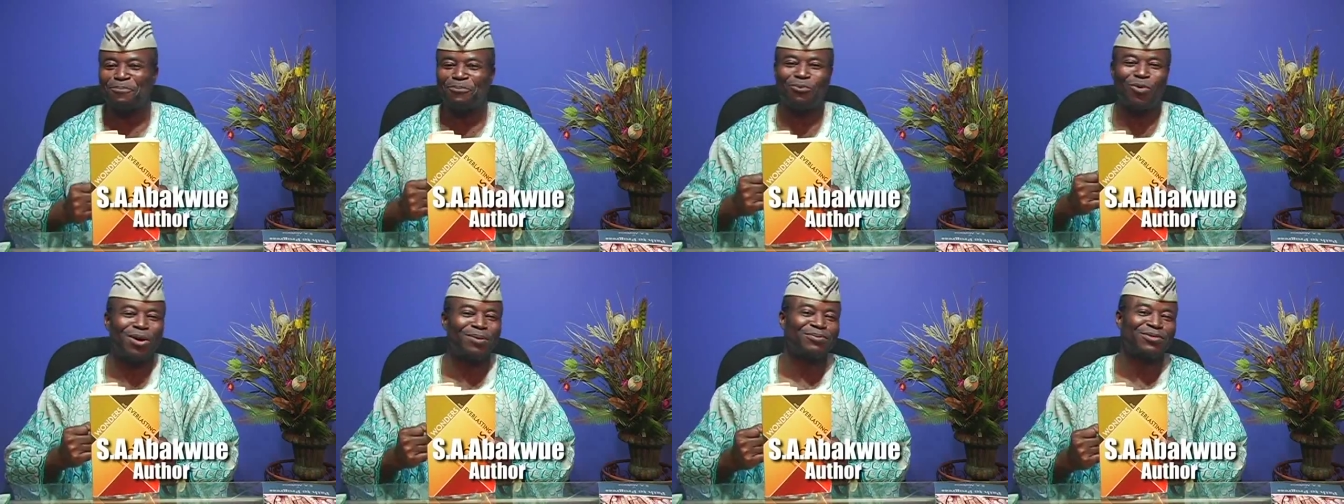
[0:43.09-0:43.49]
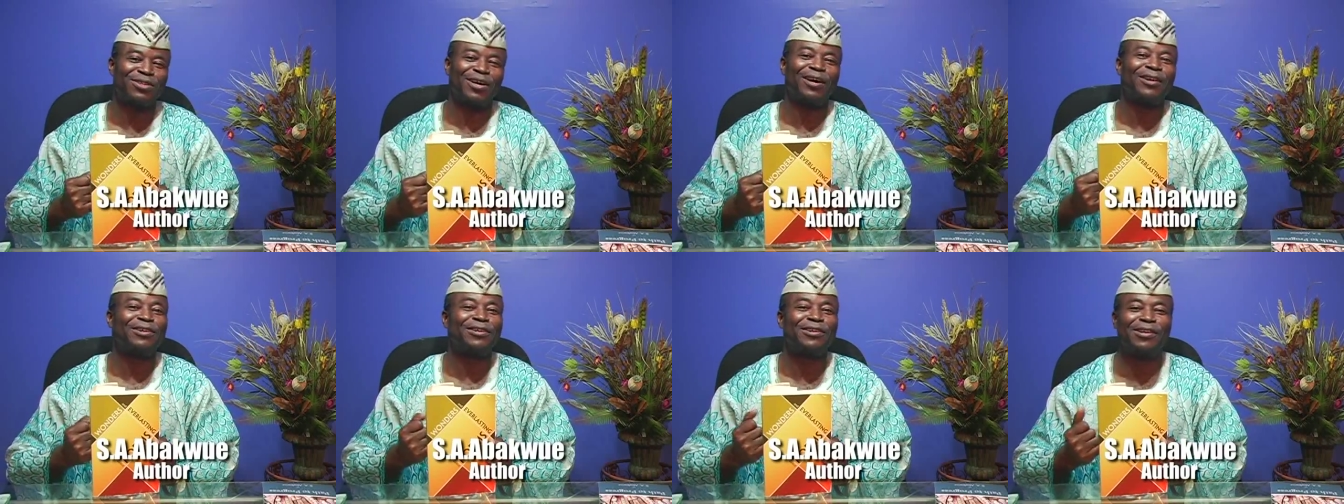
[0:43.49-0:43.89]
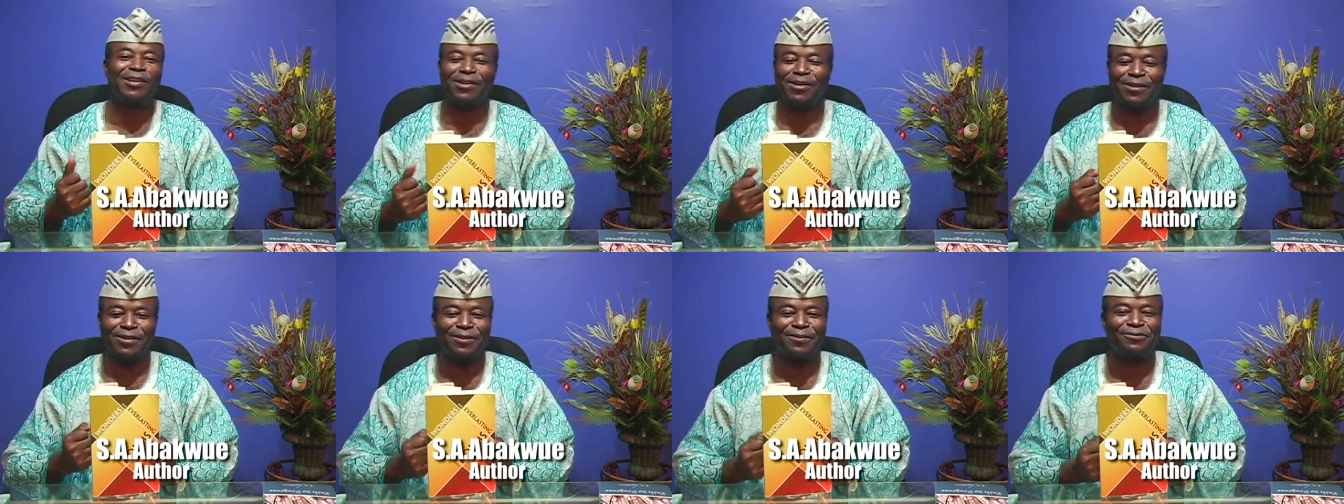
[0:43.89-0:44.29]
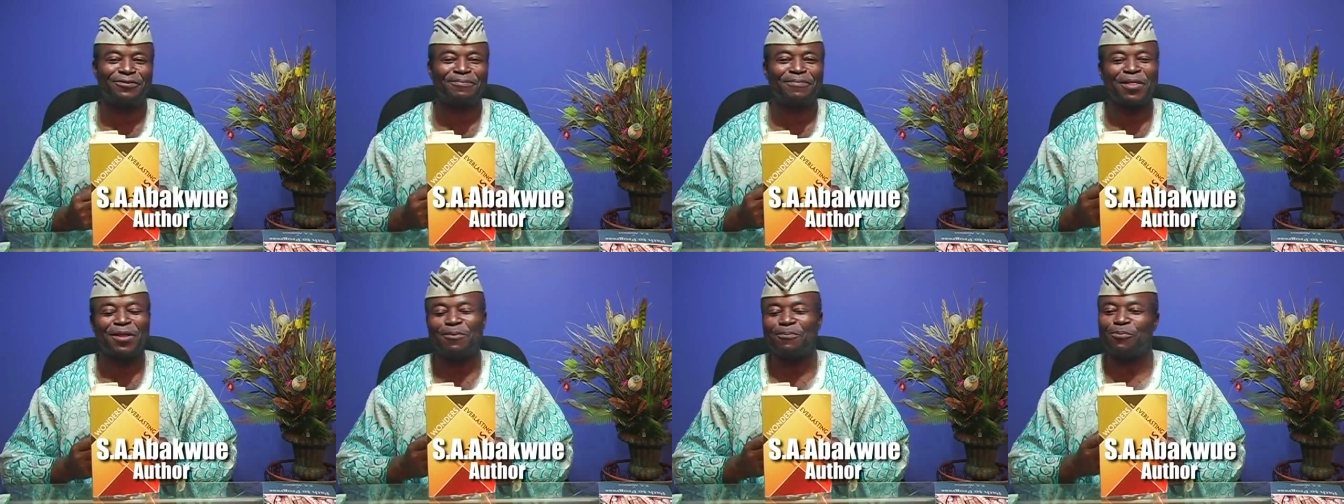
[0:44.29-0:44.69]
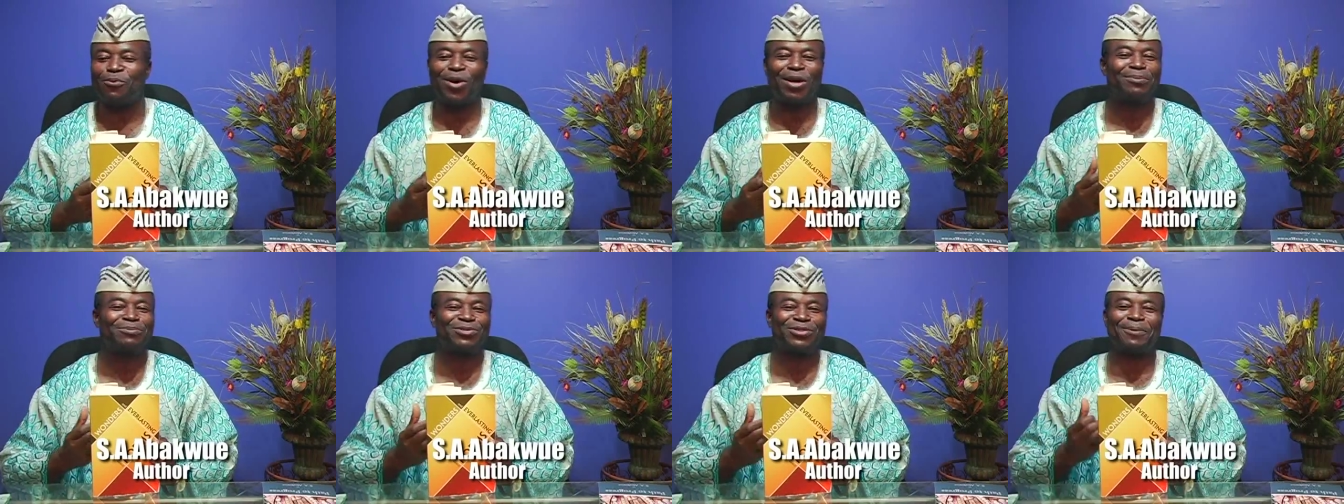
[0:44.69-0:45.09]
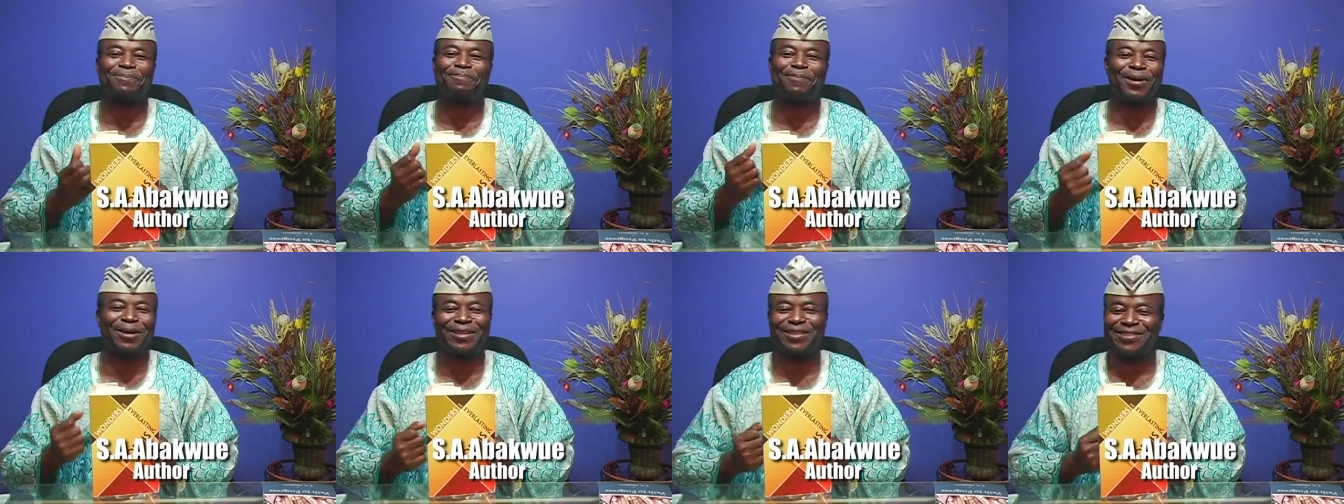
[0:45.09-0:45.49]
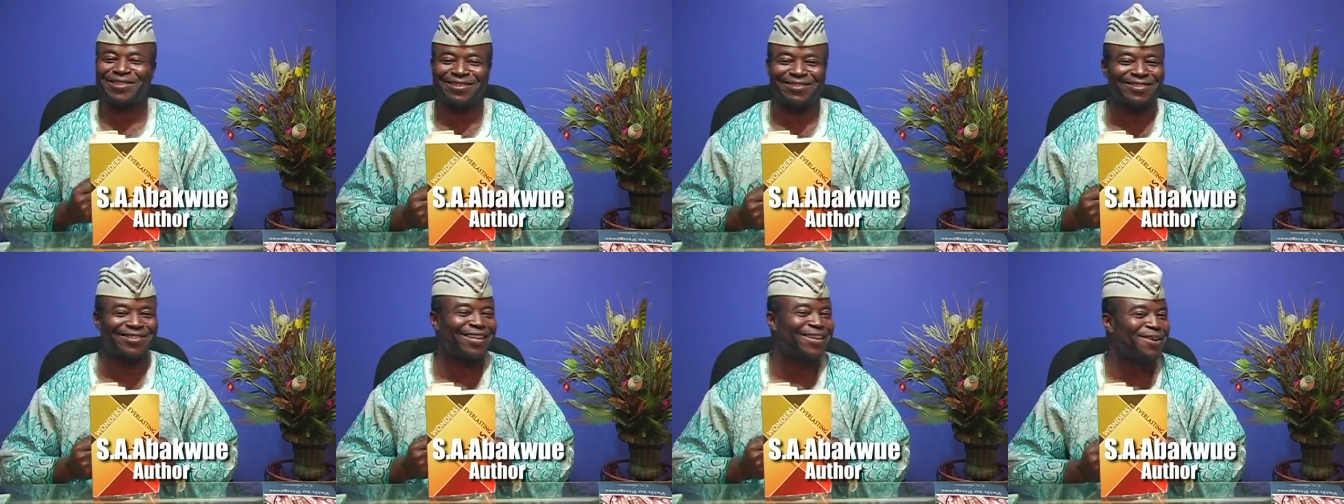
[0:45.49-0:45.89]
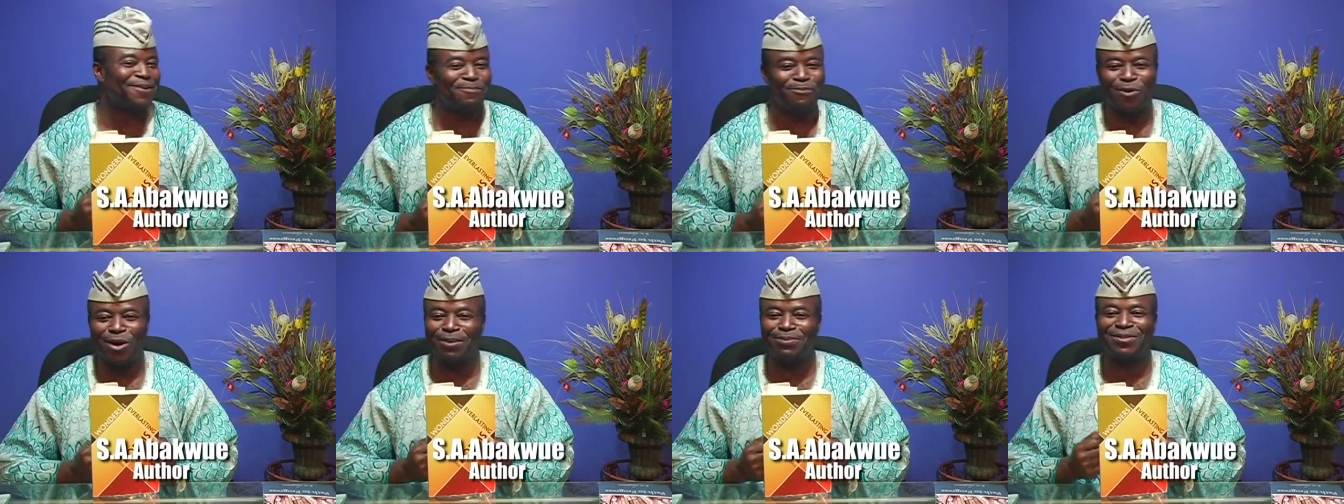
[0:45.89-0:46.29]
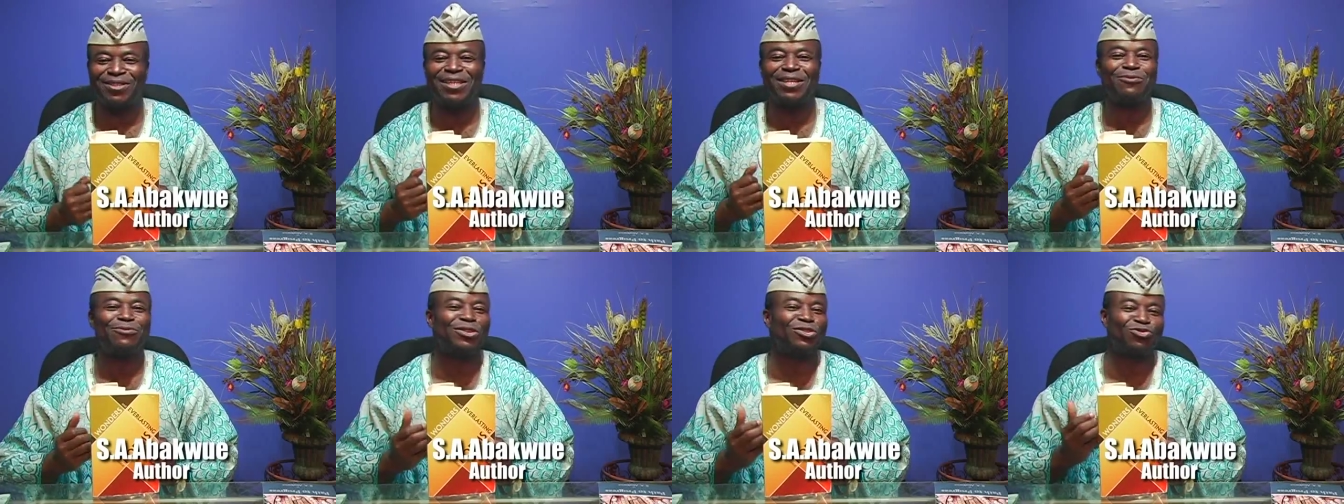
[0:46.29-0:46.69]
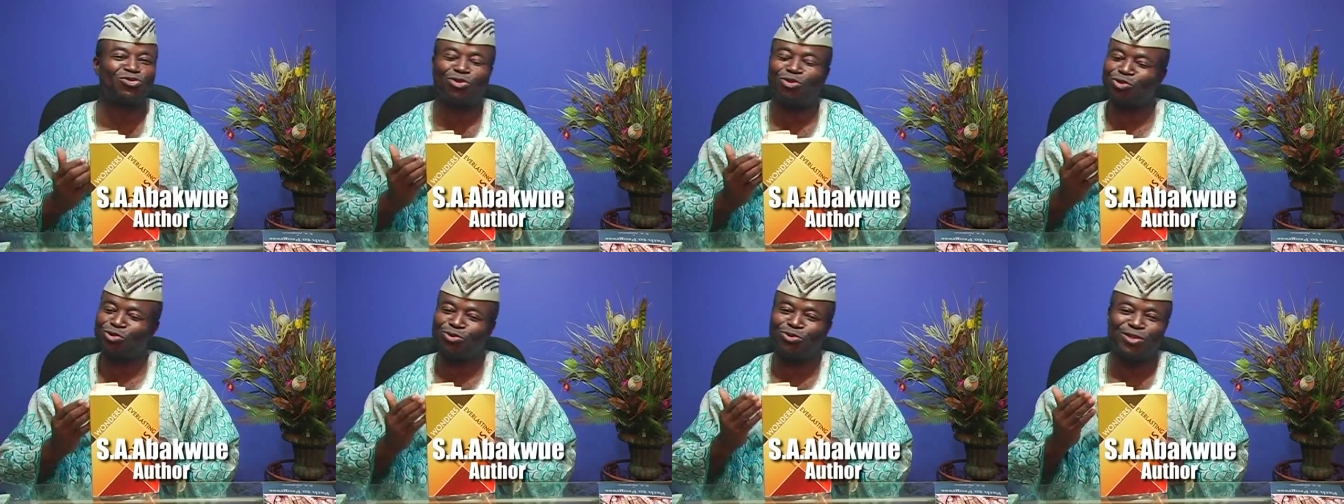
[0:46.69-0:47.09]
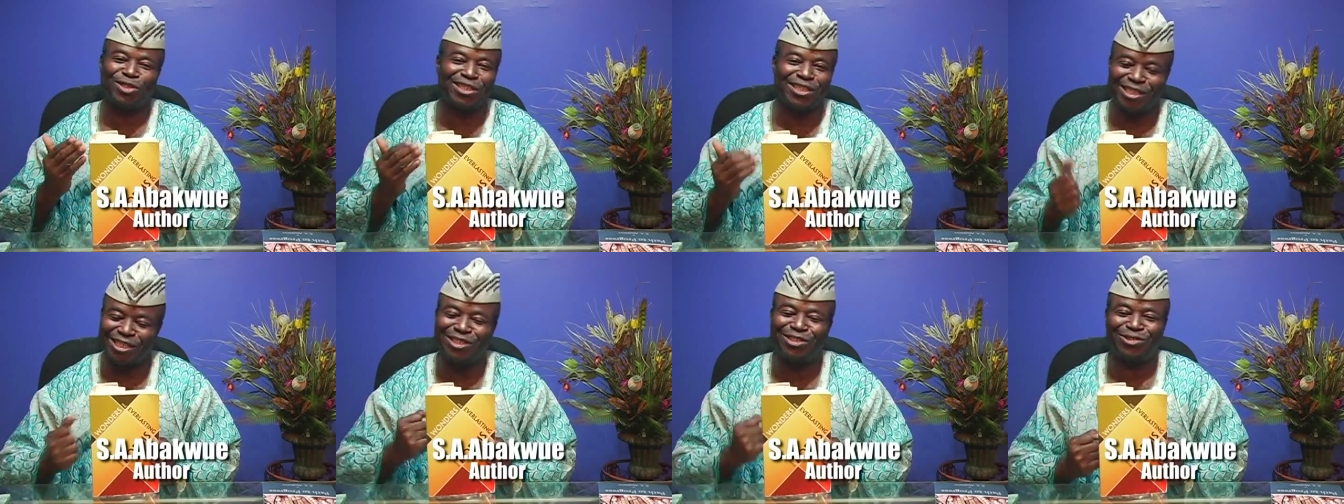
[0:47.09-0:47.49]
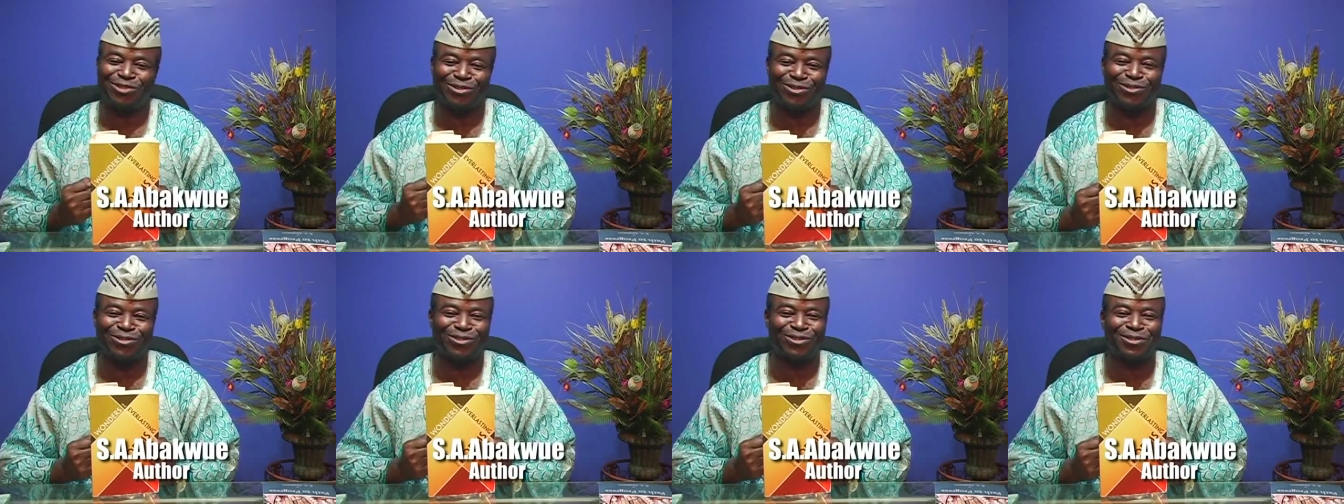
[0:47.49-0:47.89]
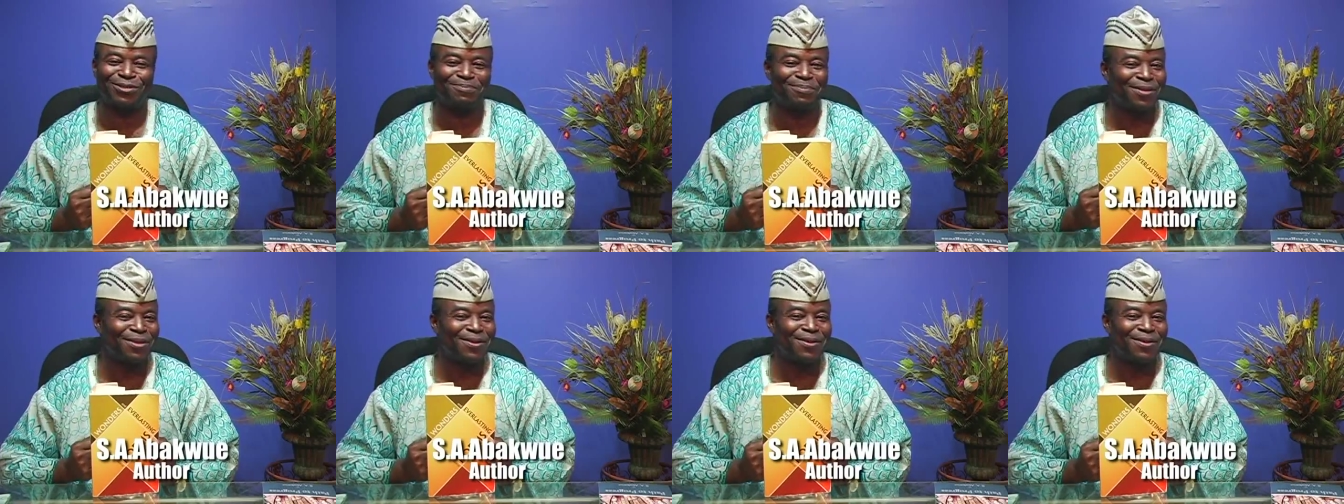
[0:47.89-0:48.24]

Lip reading: Poems on love, poems on politics, poems dealing with social issues,